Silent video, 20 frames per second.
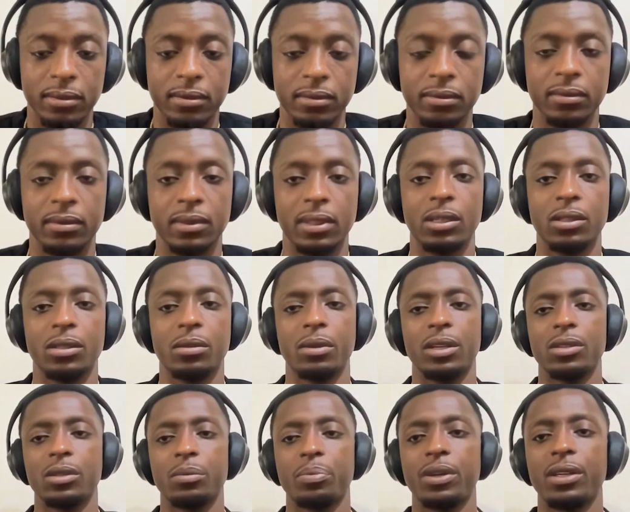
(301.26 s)
it
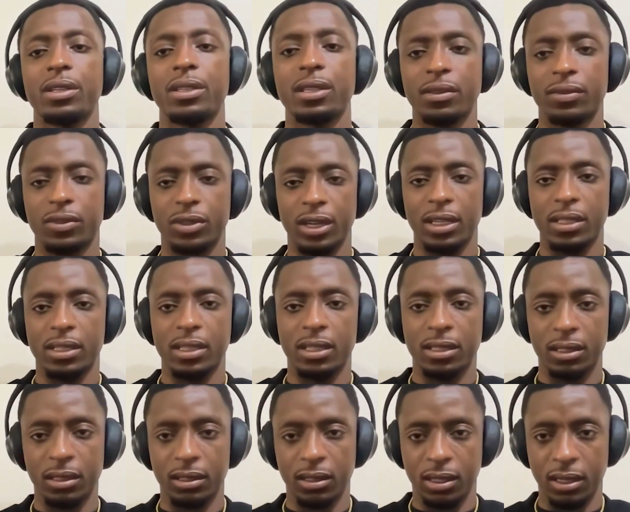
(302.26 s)
was a pretty tough
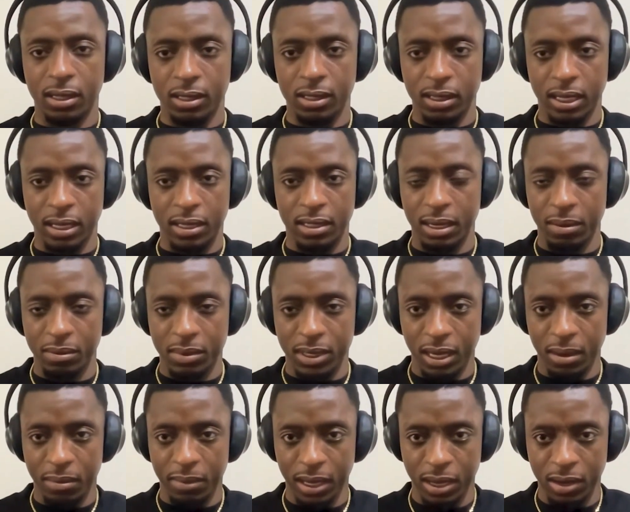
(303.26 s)
transition because at the same
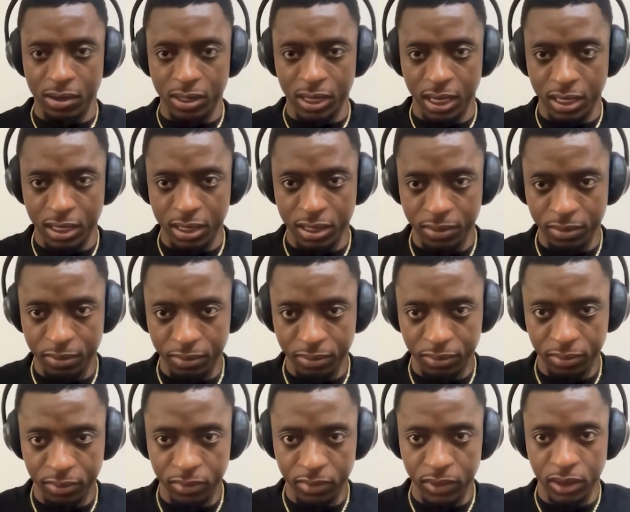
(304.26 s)
time I was Haitian.
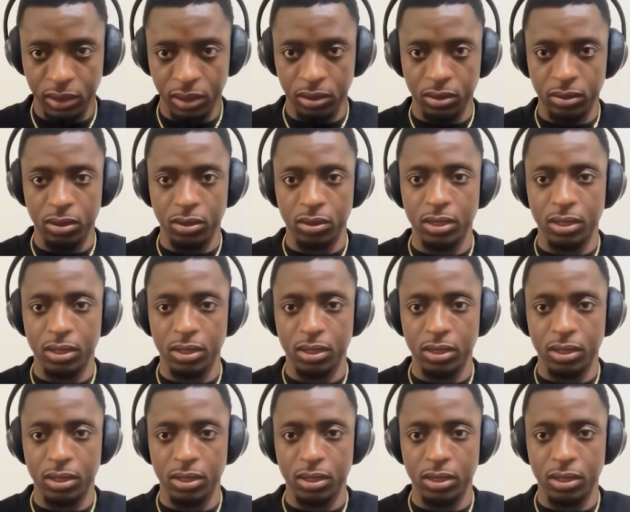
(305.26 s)
So growing up